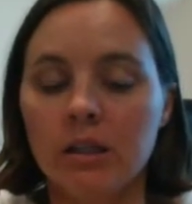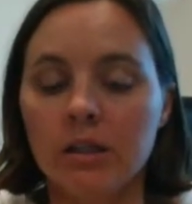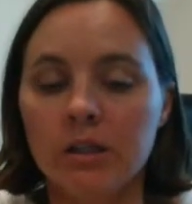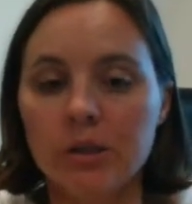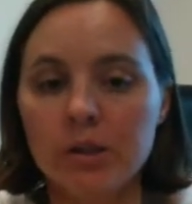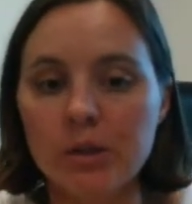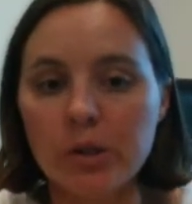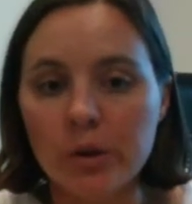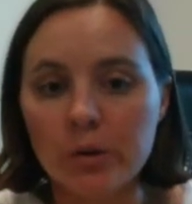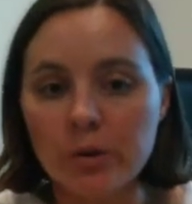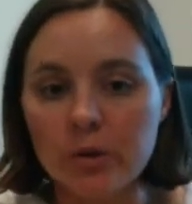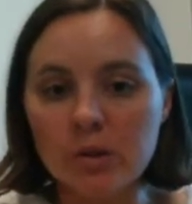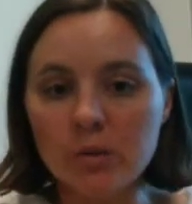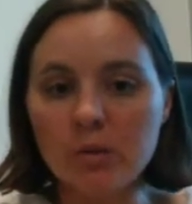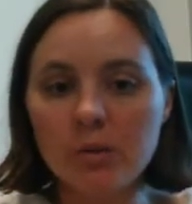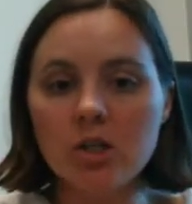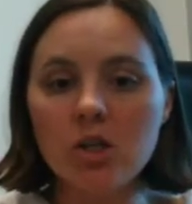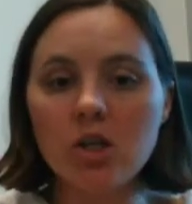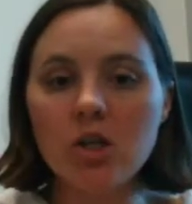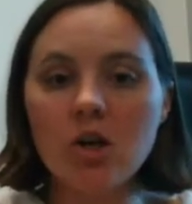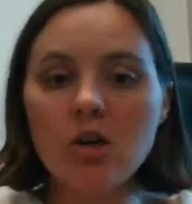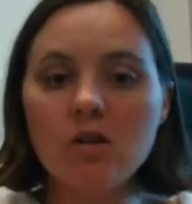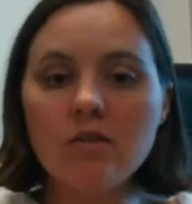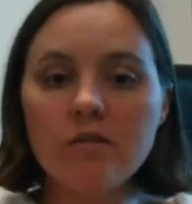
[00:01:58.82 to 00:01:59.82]
So
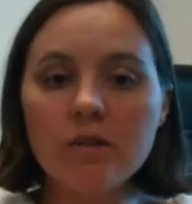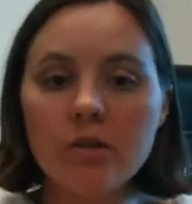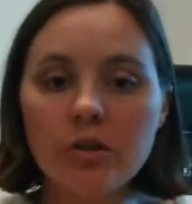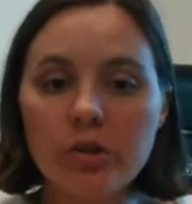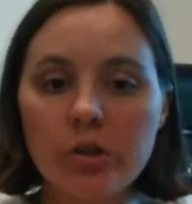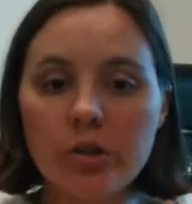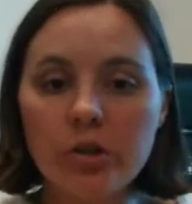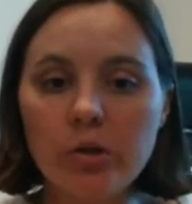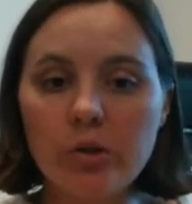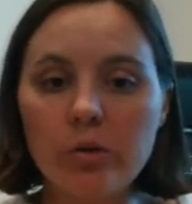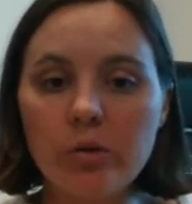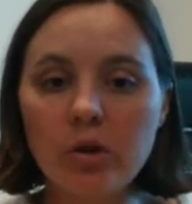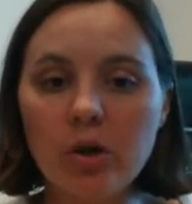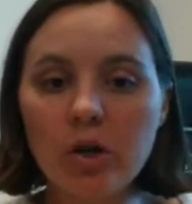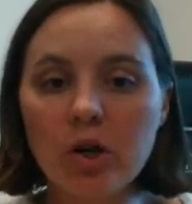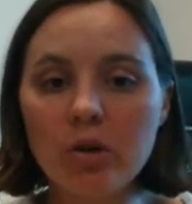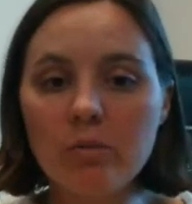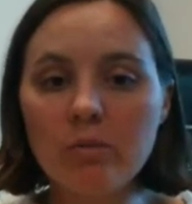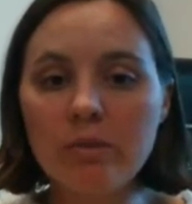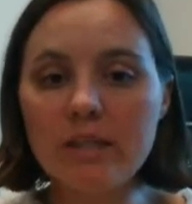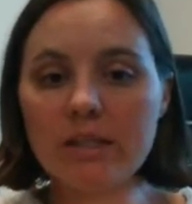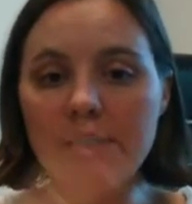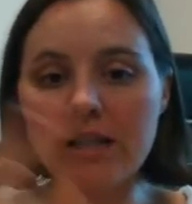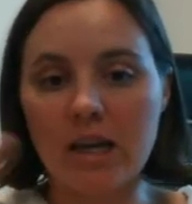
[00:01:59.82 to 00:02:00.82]
switching over to
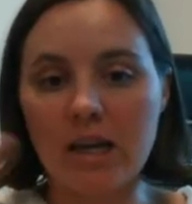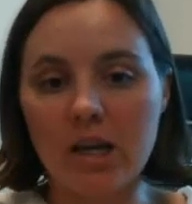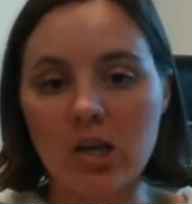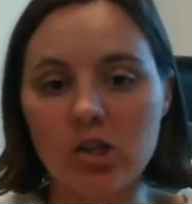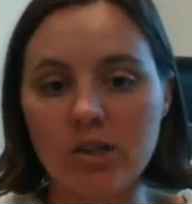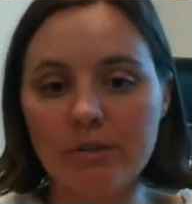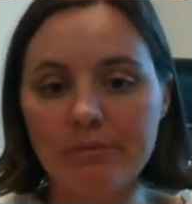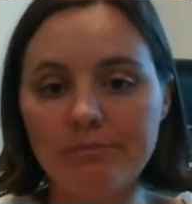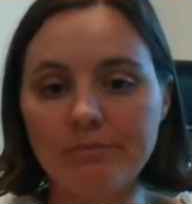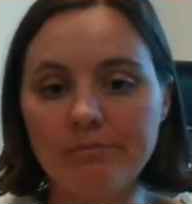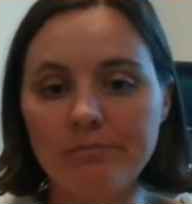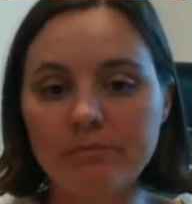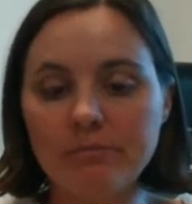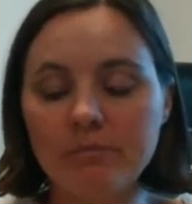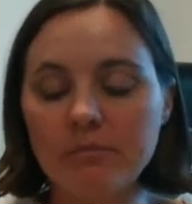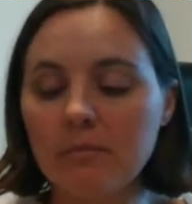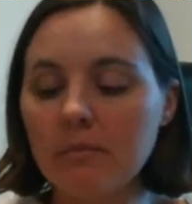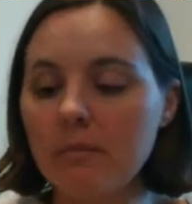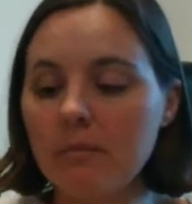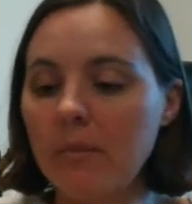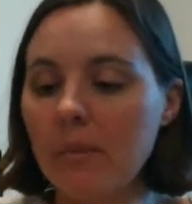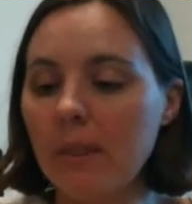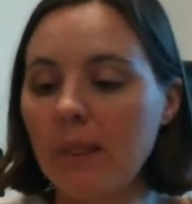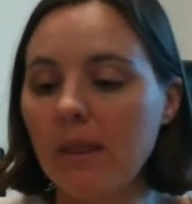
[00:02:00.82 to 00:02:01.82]
urbanization,
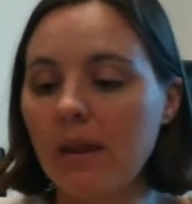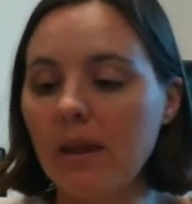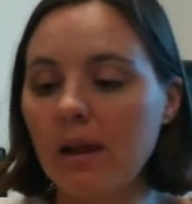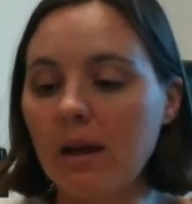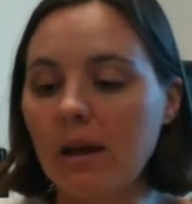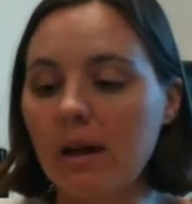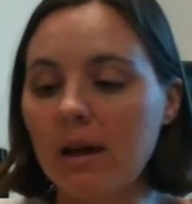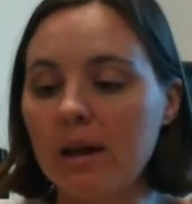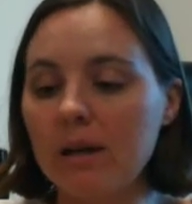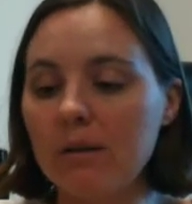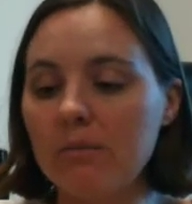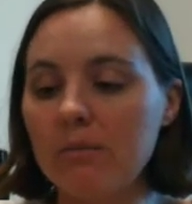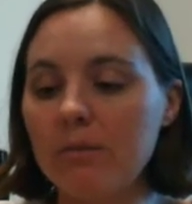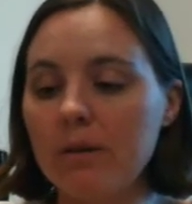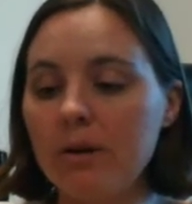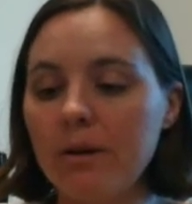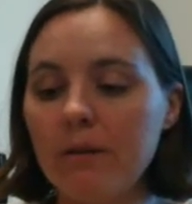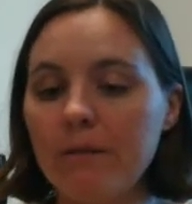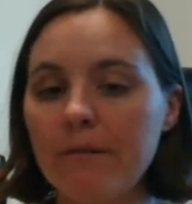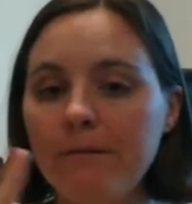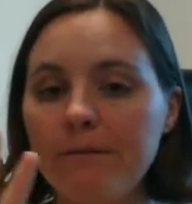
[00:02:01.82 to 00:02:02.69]
there are